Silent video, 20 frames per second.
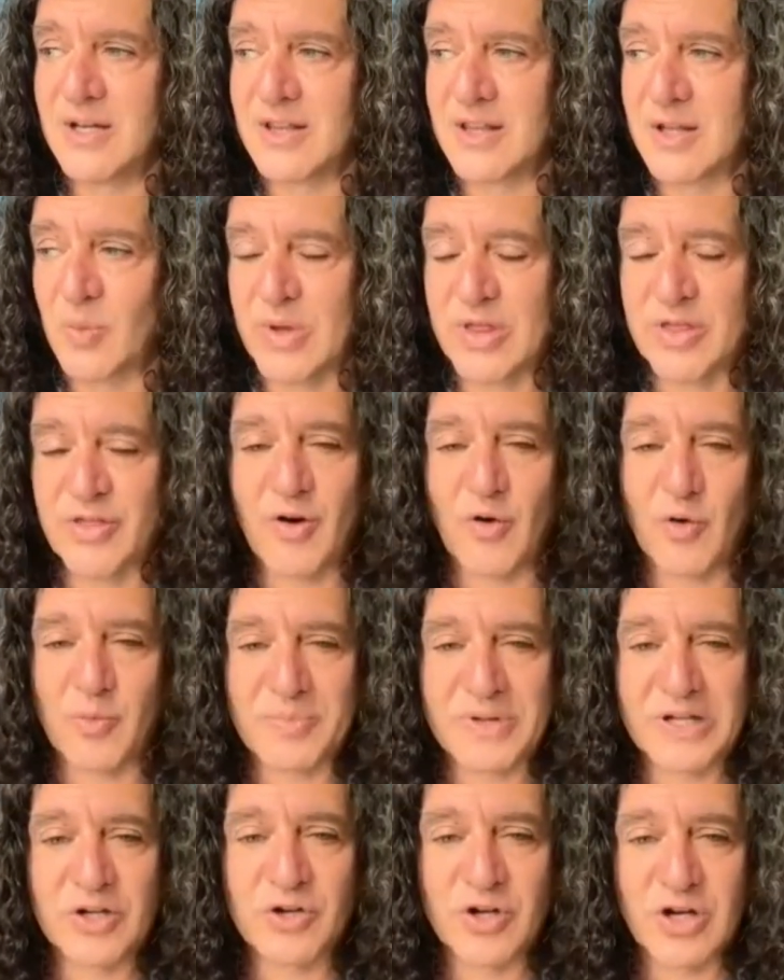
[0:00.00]
that we thought would
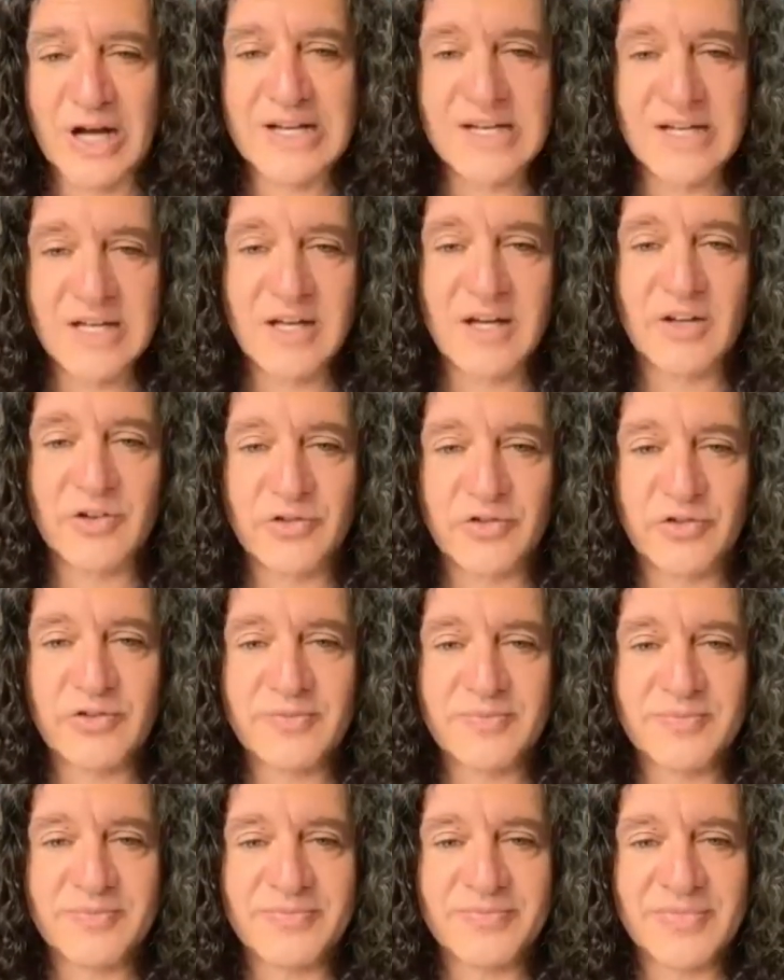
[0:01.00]
be good ideas